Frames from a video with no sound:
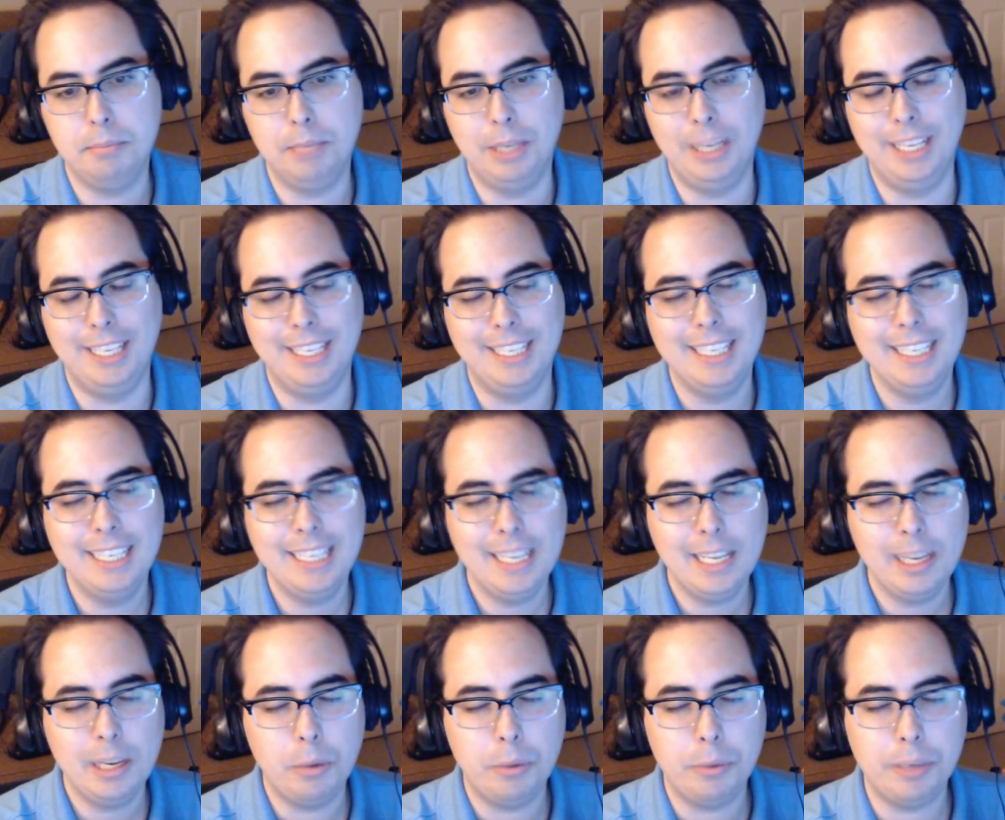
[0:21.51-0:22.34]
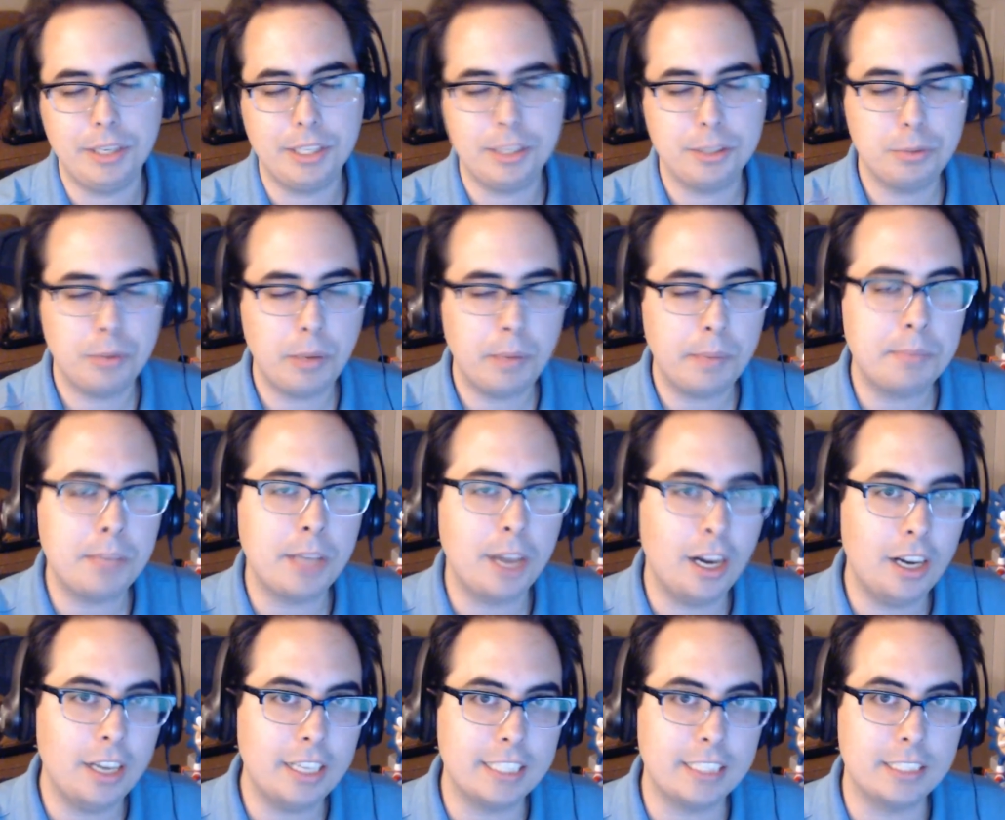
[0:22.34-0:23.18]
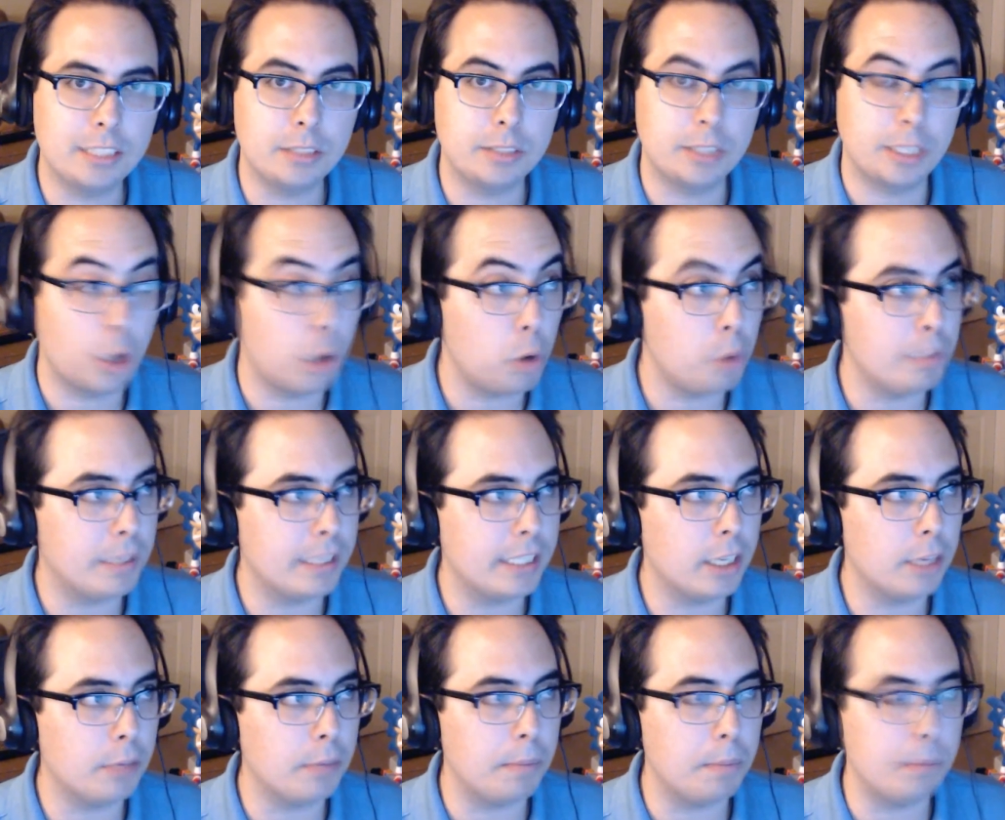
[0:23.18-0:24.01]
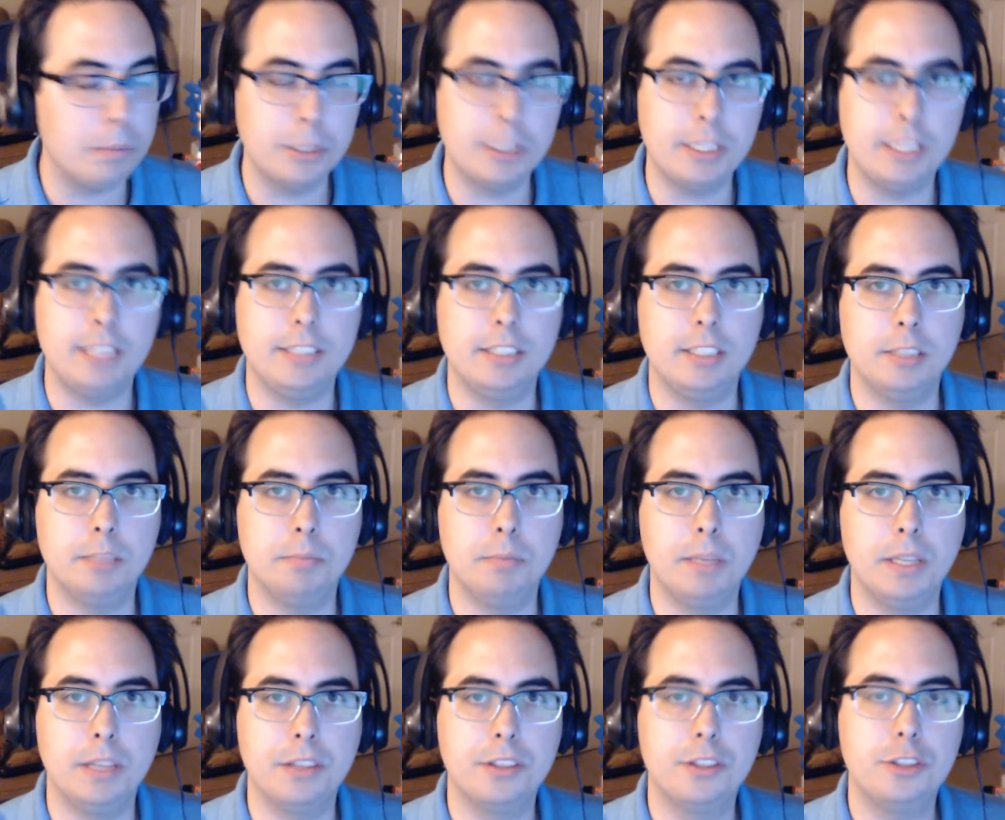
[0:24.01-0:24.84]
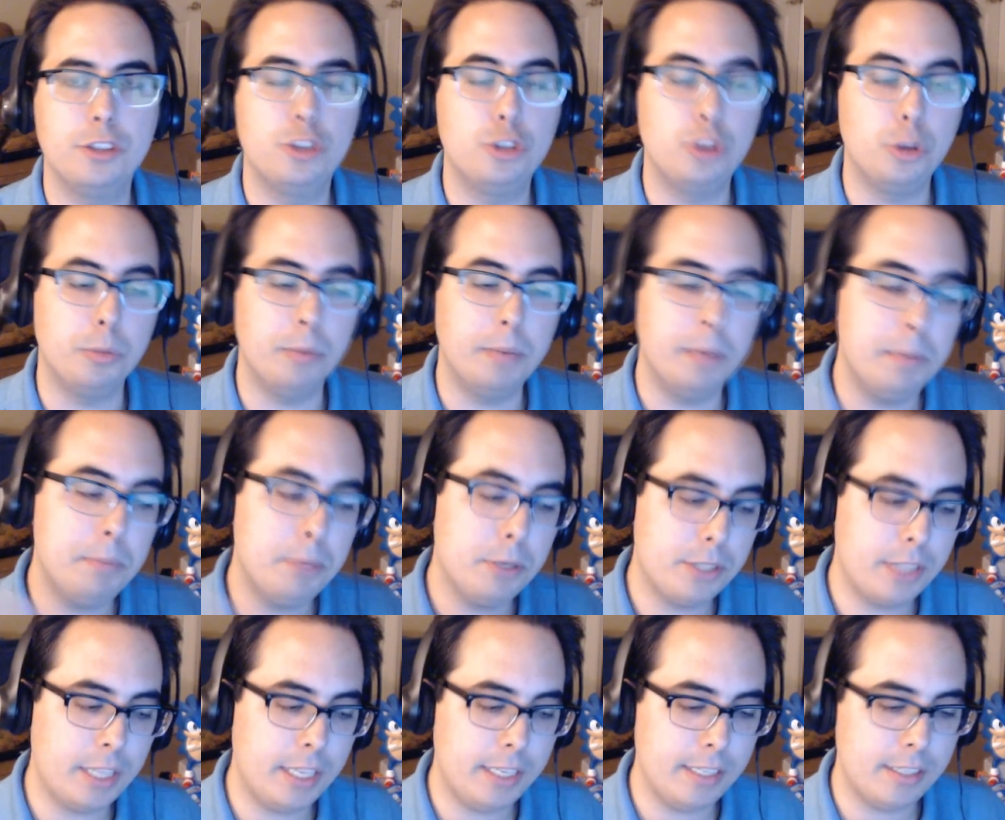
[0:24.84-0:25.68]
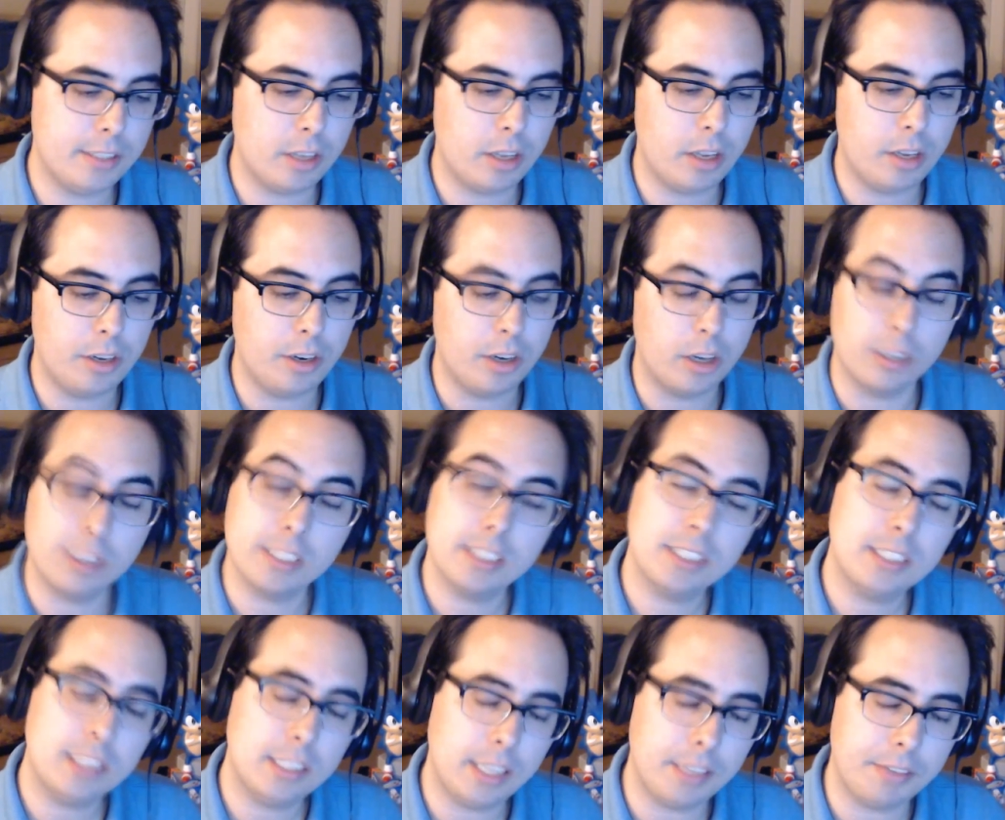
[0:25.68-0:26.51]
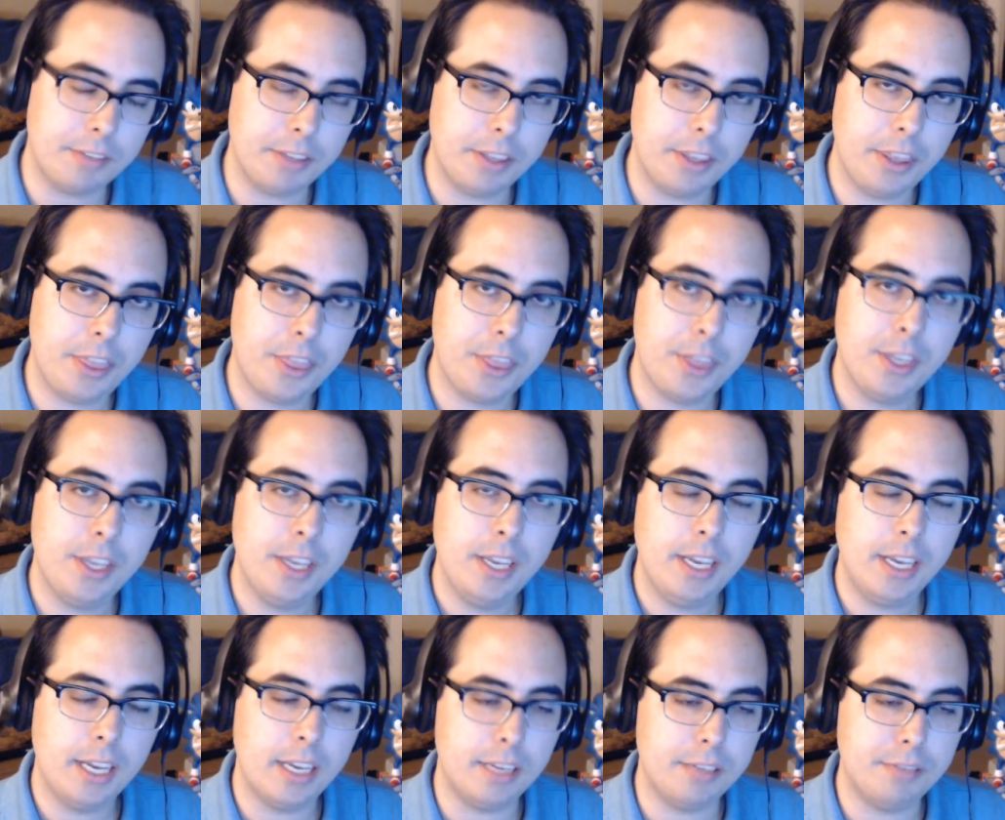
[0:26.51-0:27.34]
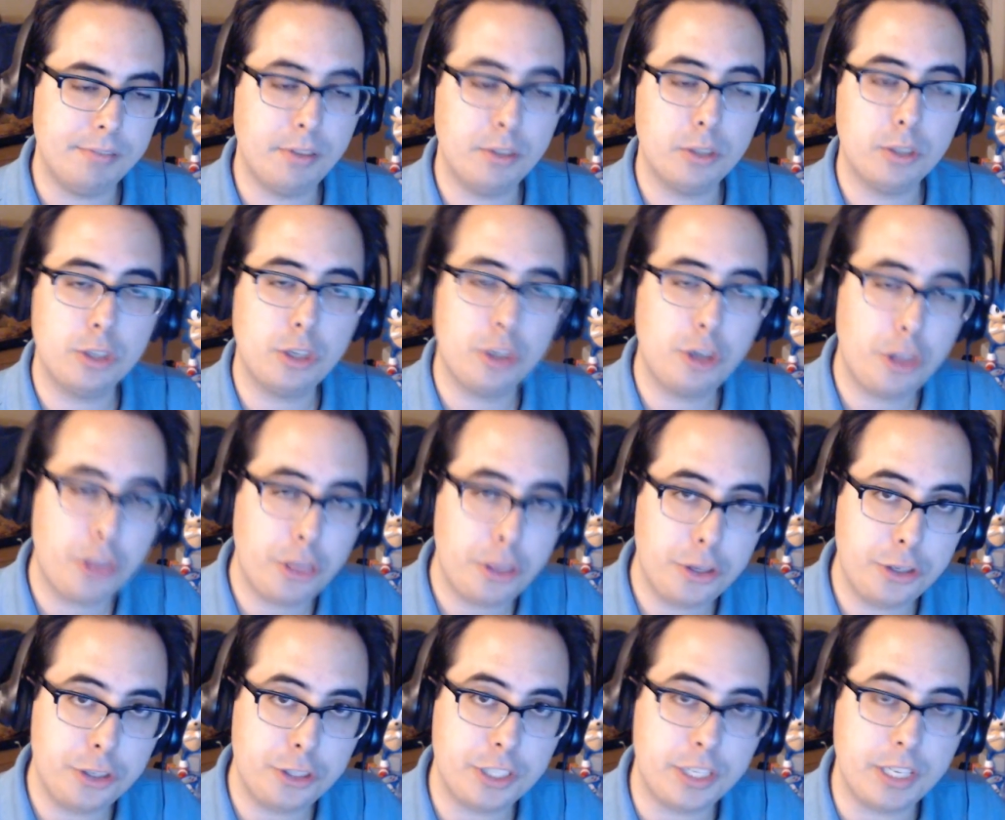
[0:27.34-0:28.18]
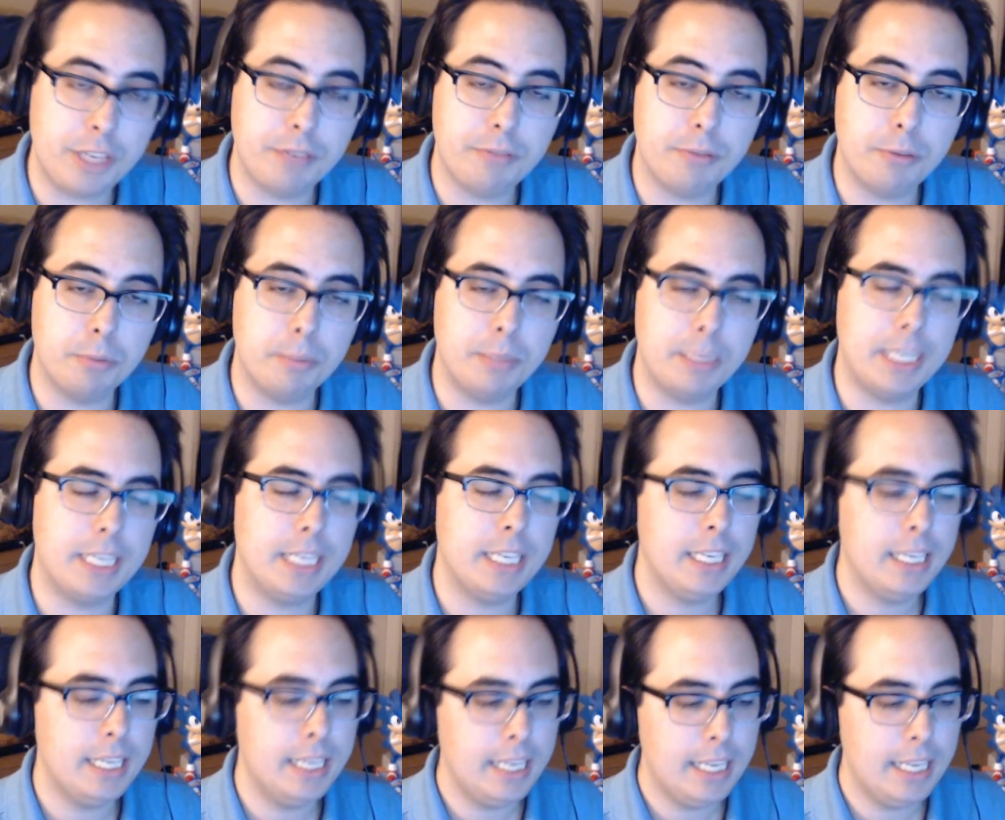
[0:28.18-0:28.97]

But when it swapped to August I was like, oh my god, my birthday's this month. So my birthday is on August eleventh. Uh, it falls on a Thursday for me.